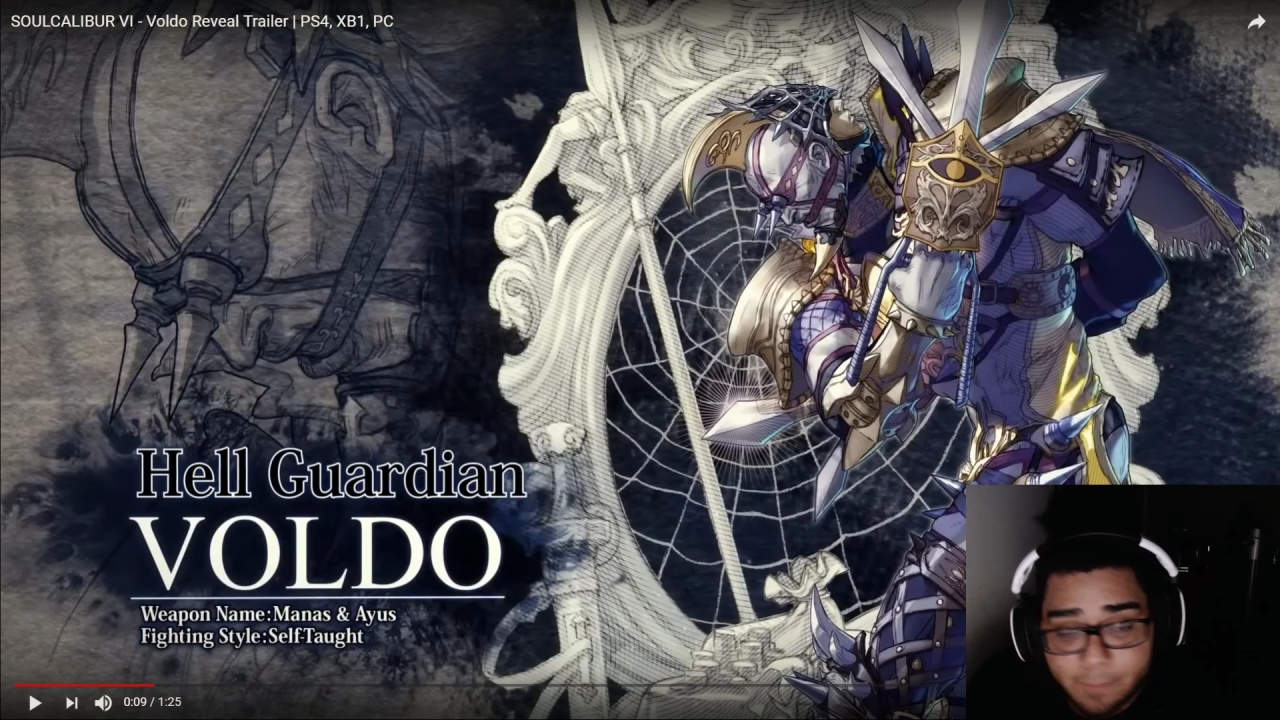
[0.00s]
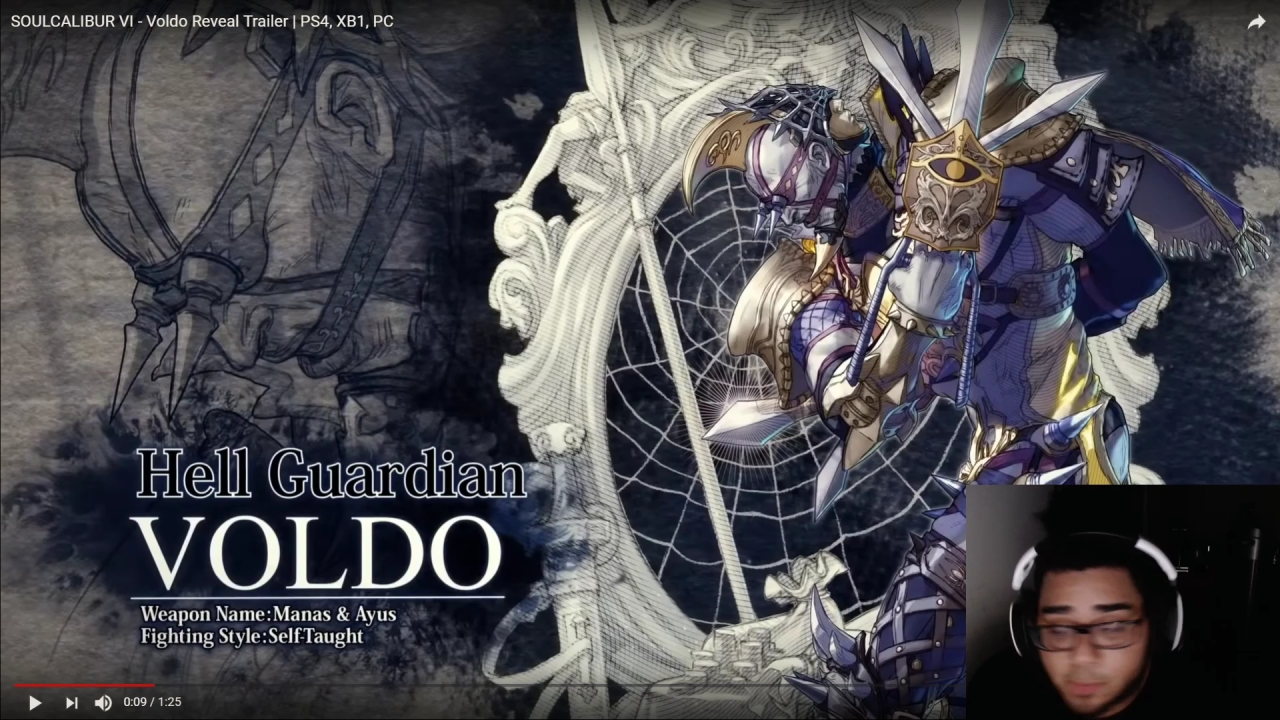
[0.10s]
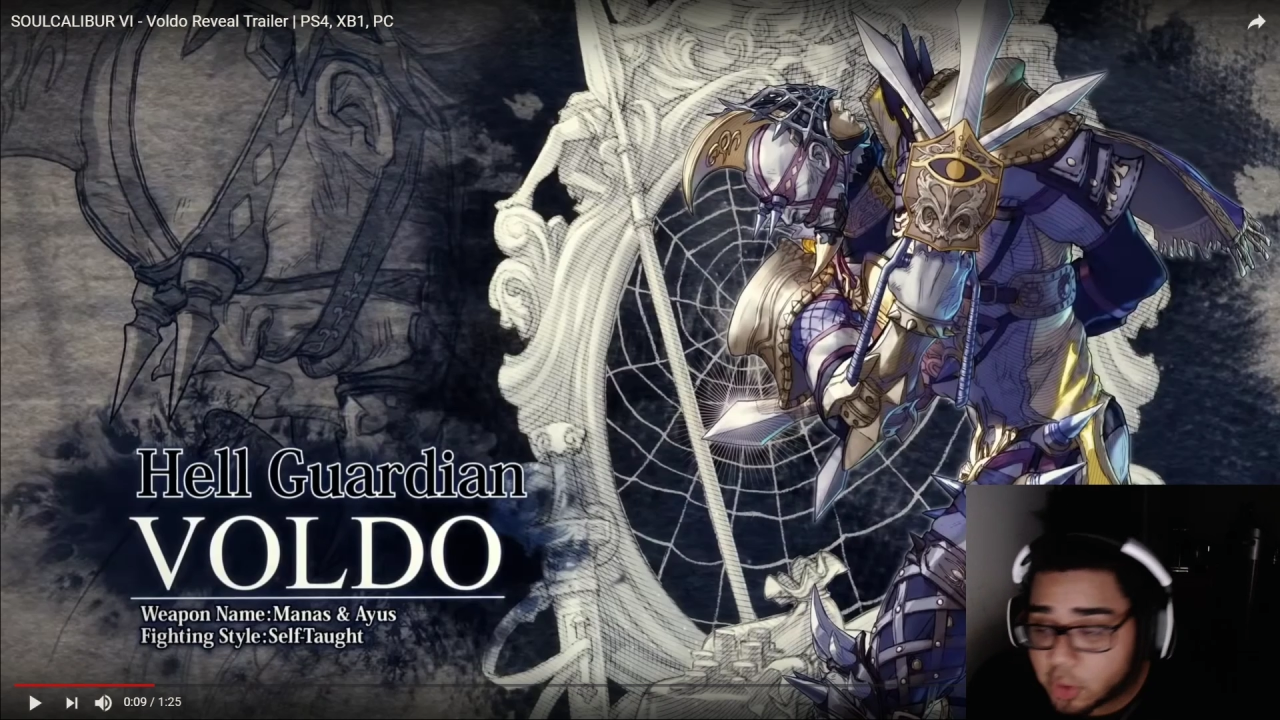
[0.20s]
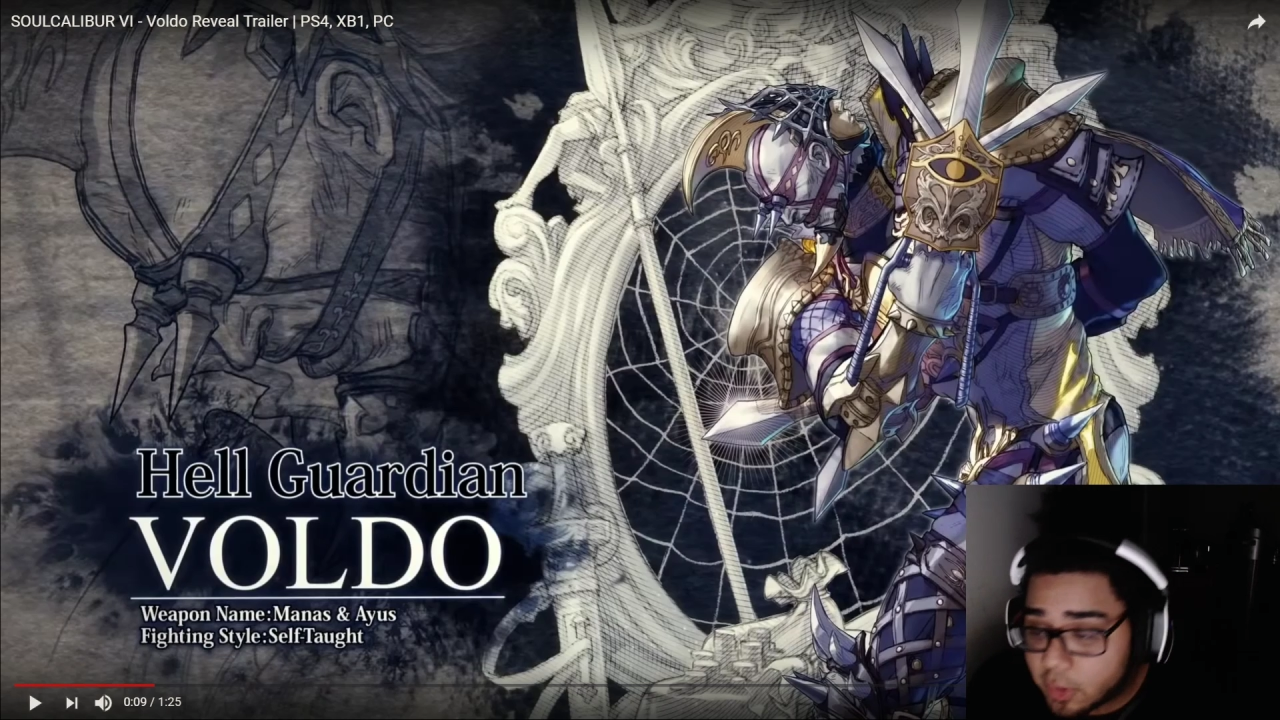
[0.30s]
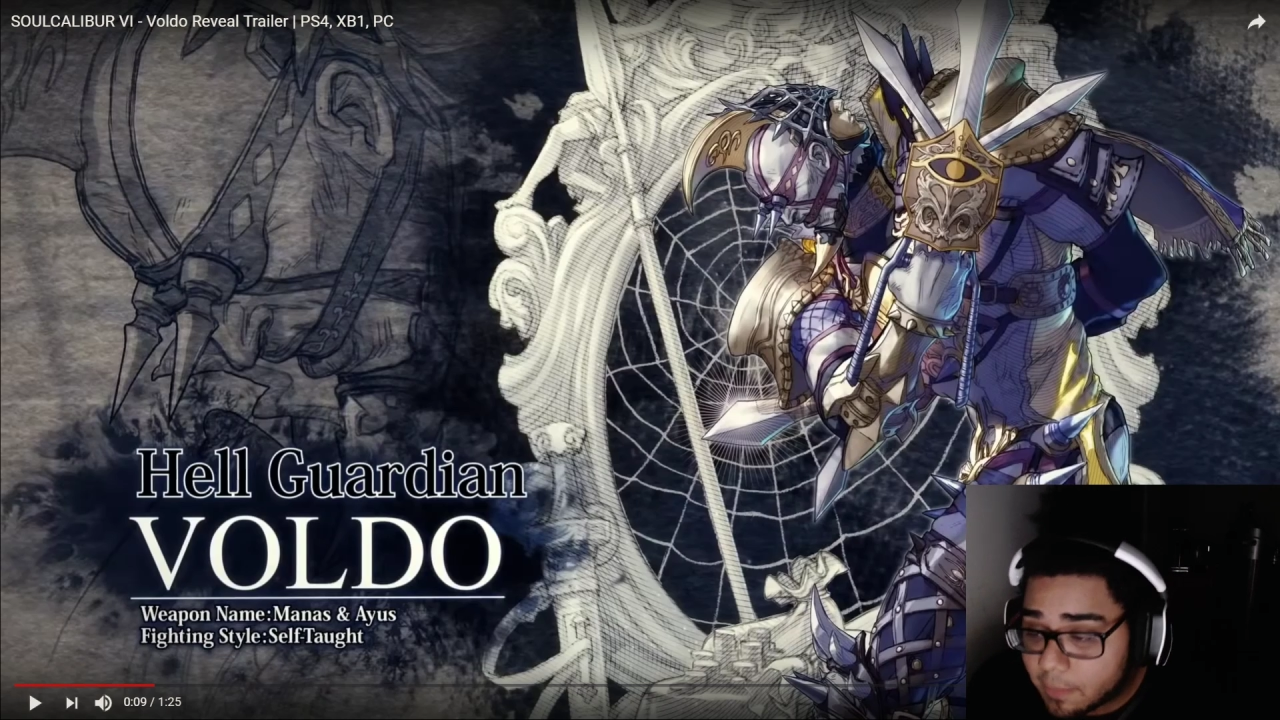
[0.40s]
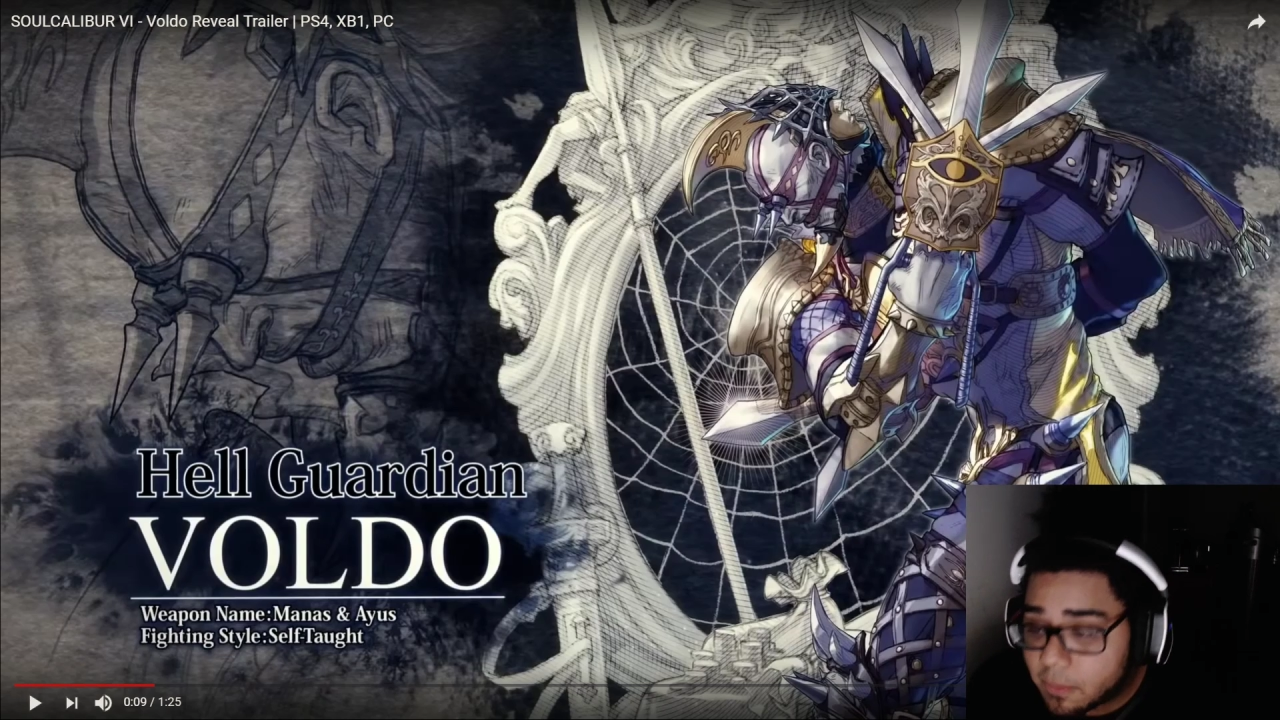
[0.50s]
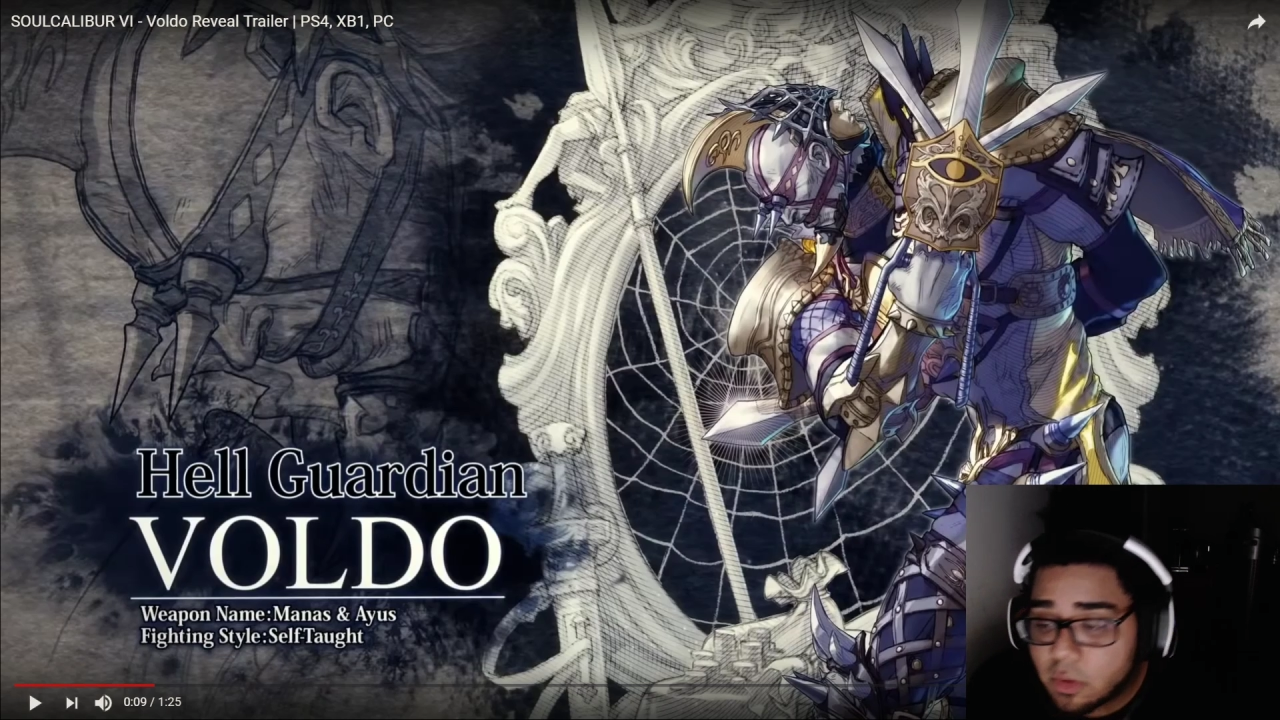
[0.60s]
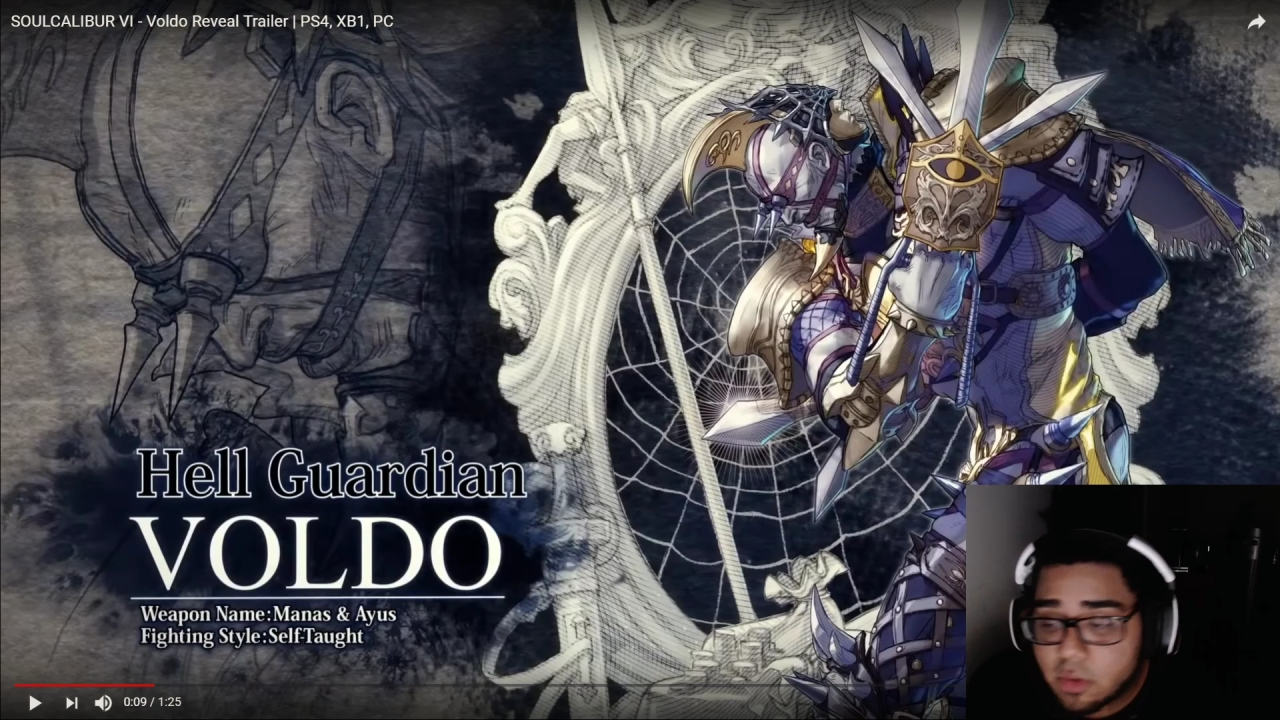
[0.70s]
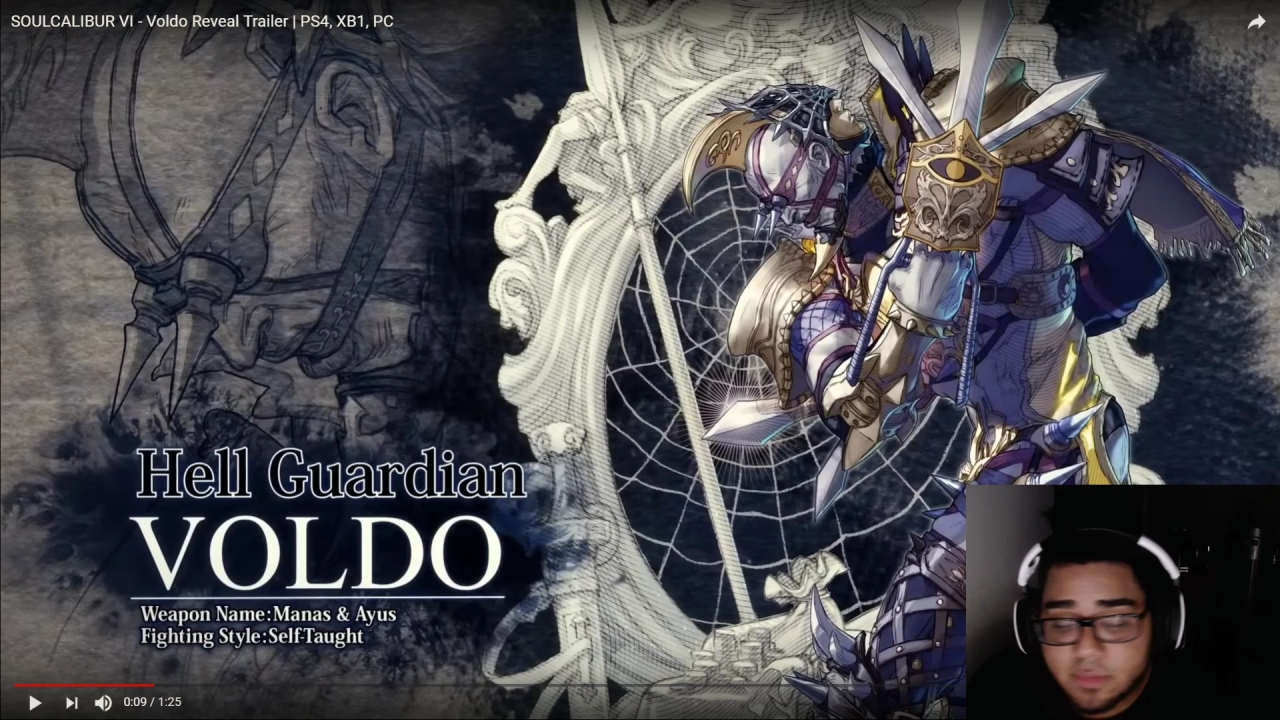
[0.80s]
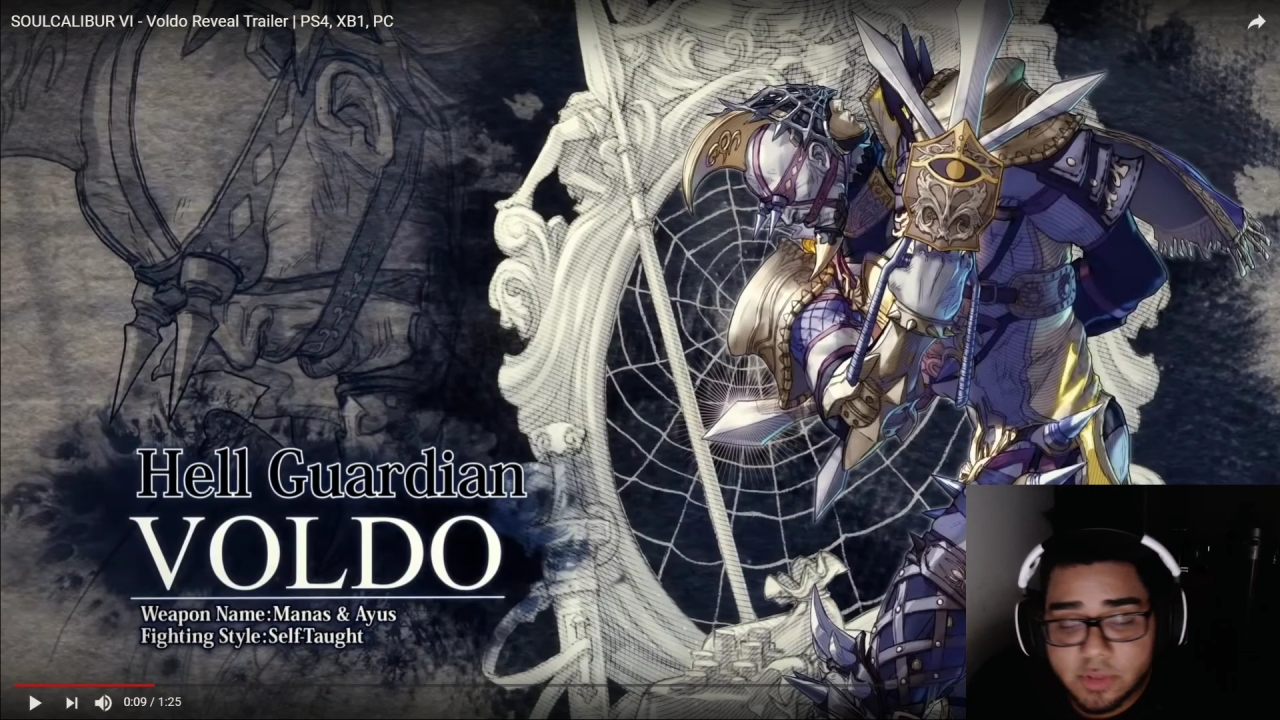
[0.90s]
Returning
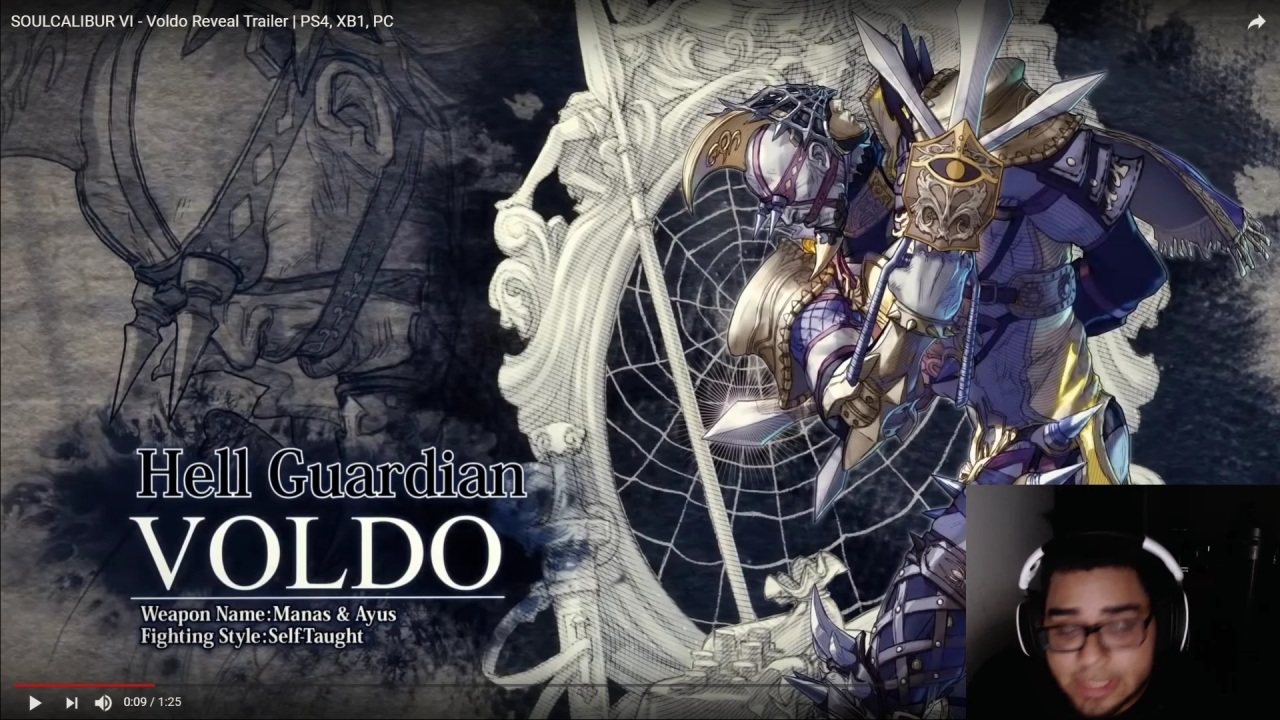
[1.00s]
moves,